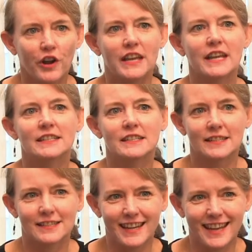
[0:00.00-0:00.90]
I need to
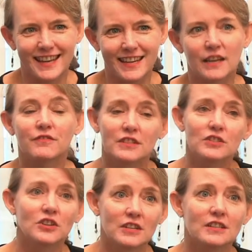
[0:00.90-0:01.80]
see if the
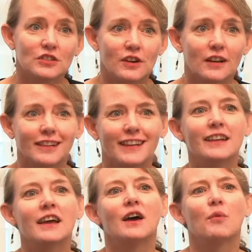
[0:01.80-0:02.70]
student is
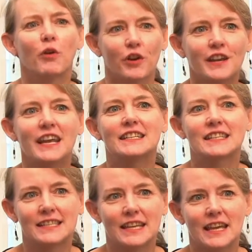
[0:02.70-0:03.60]
struggling, what I need to
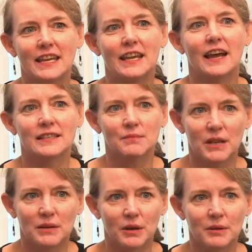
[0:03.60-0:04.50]
see as a
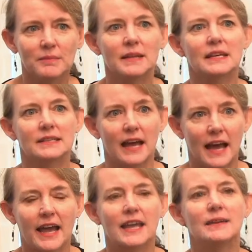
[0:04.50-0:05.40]
minimum is
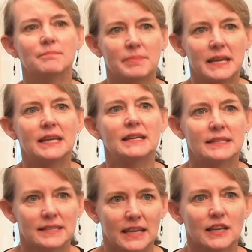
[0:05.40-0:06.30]
A, B,
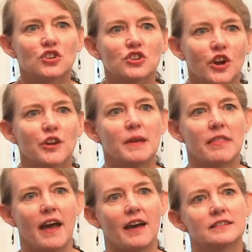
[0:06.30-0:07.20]
C. Show me
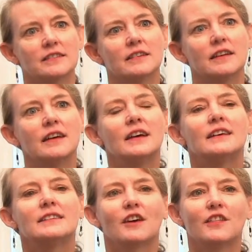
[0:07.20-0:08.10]
that.
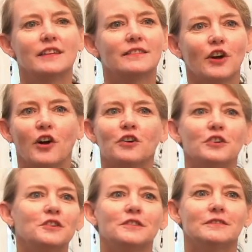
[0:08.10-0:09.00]
So there's
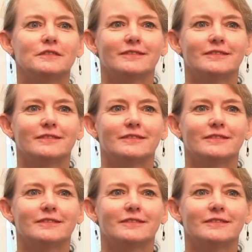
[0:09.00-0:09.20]
no